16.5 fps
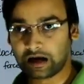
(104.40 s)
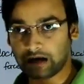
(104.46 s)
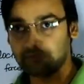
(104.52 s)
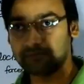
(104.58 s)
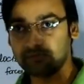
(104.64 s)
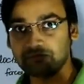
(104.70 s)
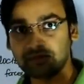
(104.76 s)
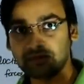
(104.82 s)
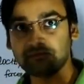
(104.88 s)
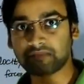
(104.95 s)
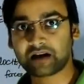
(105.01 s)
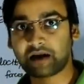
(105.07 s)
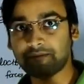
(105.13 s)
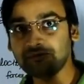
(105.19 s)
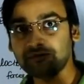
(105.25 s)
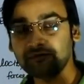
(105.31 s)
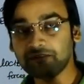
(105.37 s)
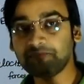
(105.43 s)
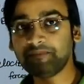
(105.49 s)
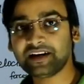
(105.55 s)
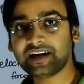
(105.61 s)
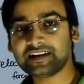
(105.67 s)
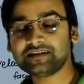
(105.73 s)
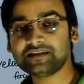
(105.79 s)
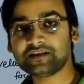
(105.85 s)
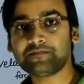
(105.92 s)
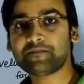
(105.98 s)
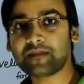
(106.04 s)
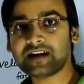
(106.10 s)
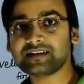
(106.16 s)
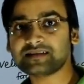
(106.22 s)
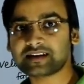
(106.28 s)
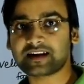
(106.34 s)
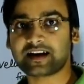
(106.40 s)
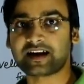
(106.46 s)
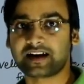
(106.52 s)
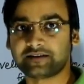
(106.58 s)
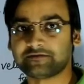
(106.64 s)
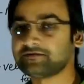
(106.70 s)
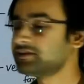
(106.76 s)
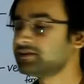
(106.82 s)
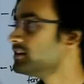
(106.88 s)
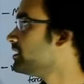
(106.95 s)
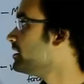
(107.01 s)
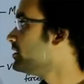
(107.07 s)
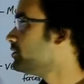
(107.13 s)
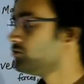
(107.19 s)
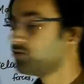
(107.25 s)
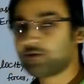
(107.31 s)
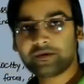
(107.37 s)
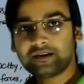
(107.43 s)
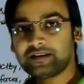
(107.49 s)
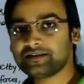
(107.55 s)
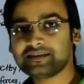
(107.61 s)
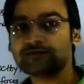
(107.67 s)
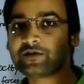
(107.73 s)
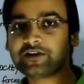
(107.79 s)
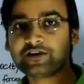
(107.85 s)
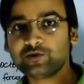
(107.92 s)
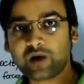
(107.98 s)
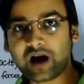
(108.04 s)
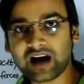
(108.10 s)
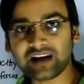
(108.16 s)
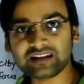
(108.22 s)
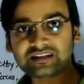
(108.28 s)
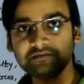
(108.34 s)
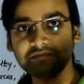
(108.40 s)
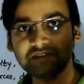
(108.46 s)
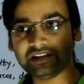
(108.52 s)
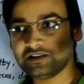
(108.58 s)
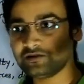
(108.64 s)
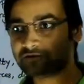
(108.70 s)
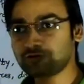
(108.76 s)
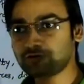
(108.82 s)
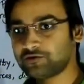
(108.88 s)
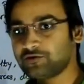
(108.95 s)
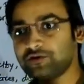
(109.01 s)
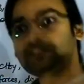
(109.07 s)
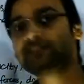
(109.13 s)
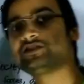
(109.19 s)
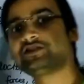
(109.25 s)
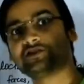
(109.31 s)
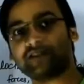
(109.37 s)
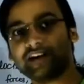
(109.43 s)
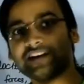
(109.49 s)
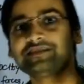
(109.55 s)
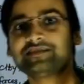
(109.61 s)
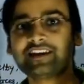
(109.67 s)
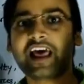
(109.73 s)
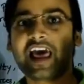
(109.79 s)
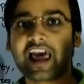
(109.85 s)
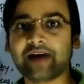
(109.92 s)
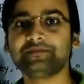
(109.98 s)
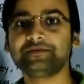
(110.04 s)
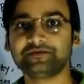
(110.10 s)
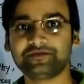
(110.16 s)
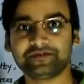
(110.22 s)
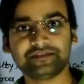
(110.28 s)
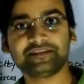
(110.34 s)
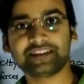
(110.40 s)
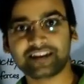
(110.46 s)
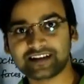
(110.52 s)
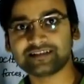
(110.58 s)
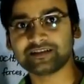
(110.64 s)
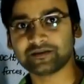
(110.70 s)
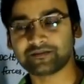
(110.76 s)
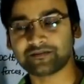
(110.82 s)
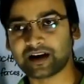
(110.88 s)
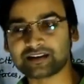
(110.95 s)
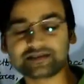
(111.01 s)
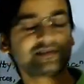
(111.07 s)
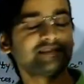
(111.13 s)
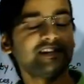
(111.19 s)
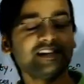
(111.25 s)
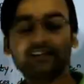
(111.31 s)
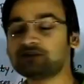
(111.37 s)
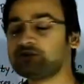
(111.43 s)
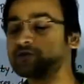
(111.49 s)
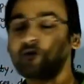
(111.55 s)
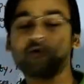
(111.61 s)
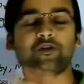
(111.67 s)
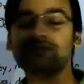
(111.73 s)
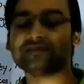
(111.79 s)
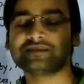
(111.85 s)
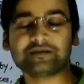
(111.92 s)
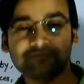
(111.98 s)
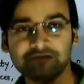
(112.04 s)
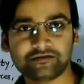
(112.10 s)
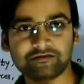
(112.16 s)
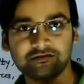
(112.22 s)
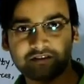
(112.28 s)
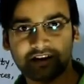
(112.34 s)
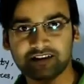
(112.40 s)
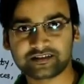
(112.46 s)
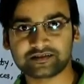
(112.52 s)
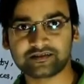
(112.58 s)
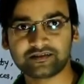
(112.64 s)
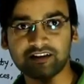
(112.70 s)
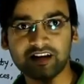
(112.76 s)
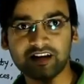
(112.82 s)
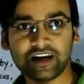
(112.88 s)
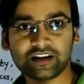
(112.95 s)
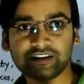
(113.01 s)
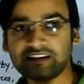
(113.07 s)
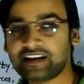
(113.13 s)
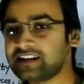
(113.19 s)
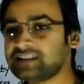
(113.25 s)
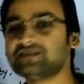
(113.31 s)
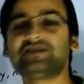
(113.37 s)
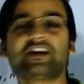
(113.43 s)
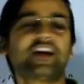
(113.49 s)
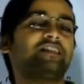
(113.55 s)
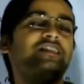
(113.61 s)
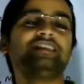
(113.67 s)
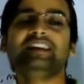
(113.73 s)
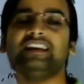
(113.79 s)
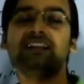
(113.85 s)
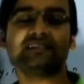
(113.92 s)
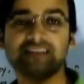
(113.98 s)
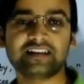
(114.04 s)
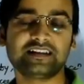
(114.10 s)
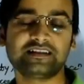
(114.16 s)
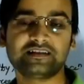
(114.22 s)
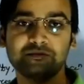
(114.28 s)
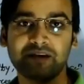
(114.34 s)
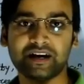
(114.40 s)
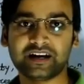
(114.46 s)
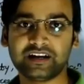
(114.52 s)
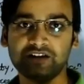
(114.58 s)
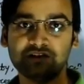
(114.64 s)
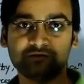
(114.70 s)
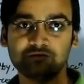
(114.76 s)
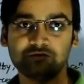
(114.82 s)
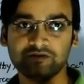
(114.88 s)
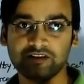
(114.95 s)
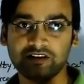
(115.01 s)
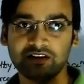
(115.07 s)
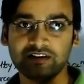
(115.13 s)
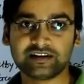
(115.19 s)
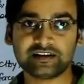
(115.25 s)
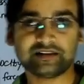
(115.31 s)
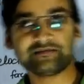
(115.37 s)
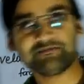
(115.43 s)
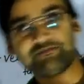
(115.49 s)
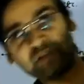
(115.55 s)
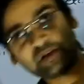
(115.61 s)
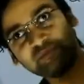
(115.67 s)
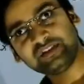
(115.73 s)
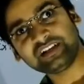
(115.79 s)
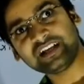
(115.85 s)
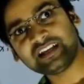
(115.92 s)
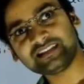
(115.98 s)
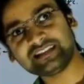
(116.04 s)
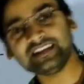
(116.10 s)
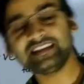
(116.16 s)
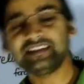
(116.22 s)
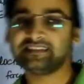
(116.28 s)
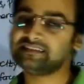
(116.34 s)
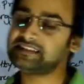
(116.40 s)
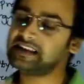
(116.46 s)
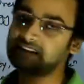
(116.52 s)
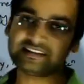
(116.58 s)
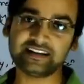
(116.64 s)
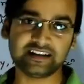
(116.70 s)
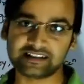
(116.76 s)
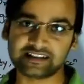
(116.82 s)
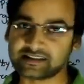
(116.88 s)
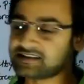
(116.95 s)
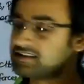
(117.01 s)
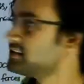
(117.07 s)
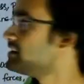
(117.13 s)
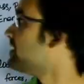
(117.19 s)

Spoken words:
I mean 50 kg of mass I have. No one is going to ask me to which direction I have the 50 kg of mass. There is no concept of direction. There is nothing else than the magnitude. 50 kg, that's it.